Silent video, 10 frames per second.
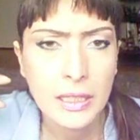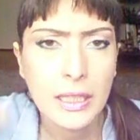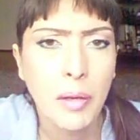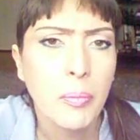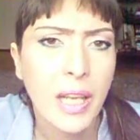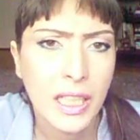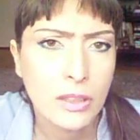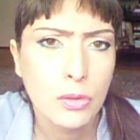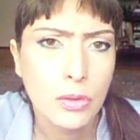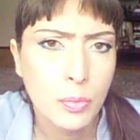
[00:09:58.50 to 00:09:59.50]
come
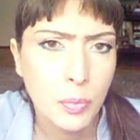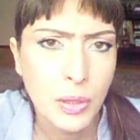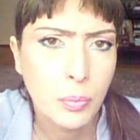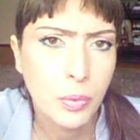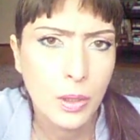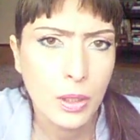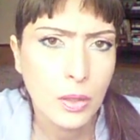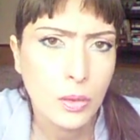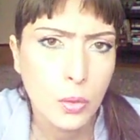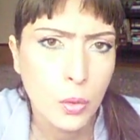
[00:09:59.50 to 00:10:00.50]
back to the
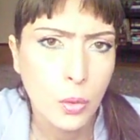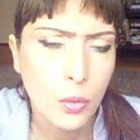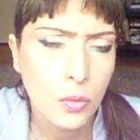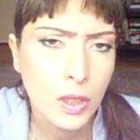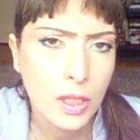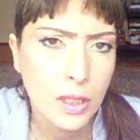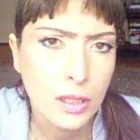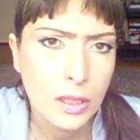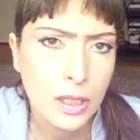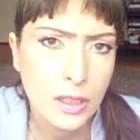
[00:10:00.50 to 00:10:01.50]
people who
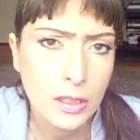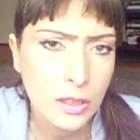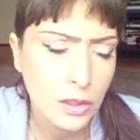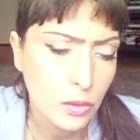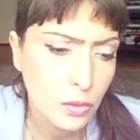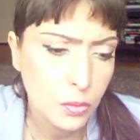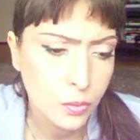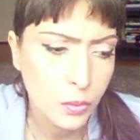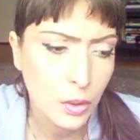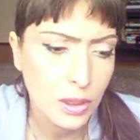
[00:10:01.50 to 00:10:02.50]
were hurting you
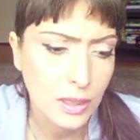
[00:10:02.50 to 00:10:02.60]
for